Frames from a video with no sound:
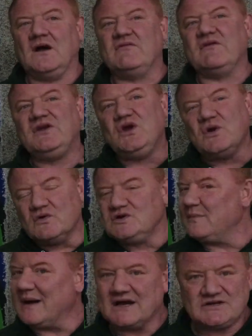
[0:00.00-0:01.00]
I've a
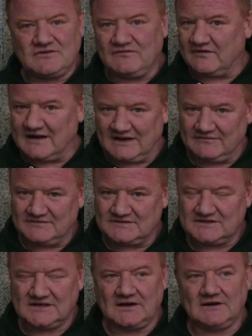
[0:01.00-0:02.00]
huge passion for
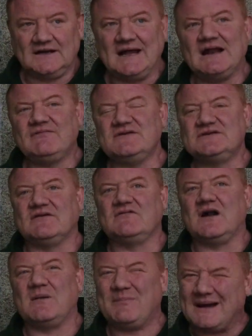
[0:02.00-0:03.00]
elephants. You know, and elephants
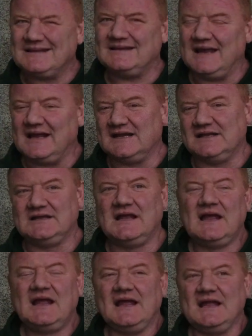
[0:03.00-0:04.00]
have got a bad deal
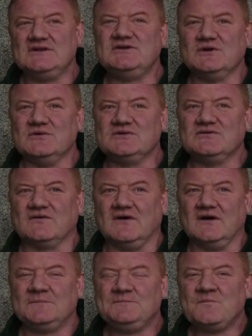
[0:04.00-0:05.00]
in zoos
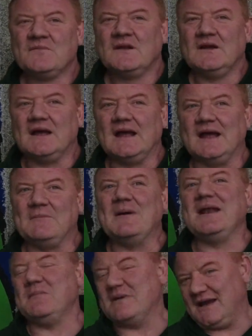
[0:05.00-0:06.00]
for
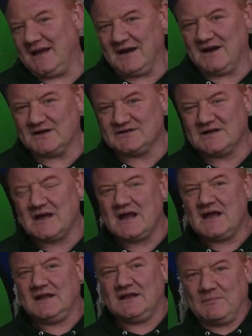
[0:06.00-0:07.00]
many, many years.
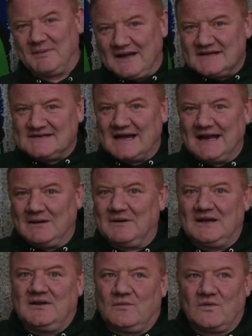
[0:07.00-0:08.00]
The biggest
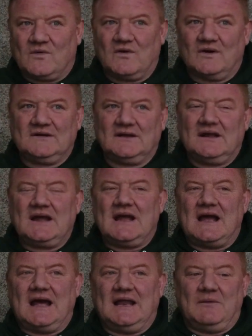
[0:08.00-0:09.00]
animal in the world,
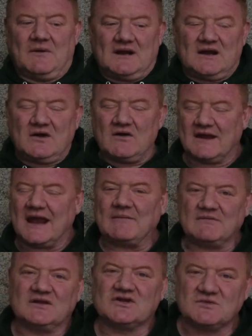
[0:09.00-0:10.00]
and they were
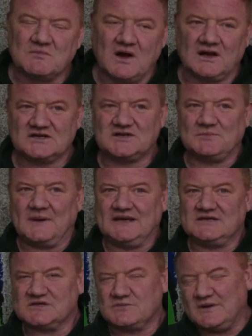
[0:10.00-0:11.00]
kept in the smallest
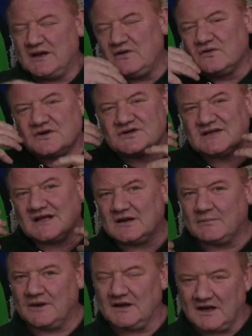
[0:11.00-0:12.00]
spaces. We didn't
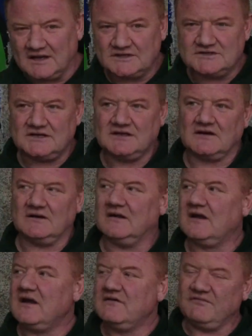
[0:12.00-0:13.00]
understand their biology,
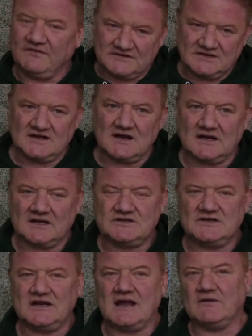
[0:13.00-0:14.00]
their
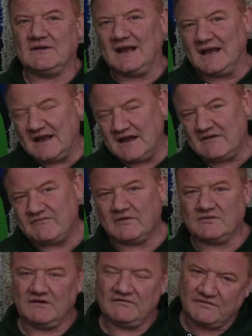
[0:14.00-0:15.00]
physiology, how they live,
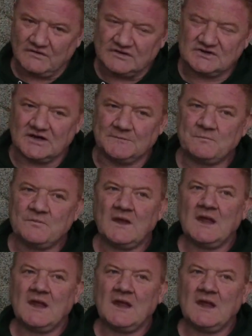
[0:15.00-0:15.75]
how they function.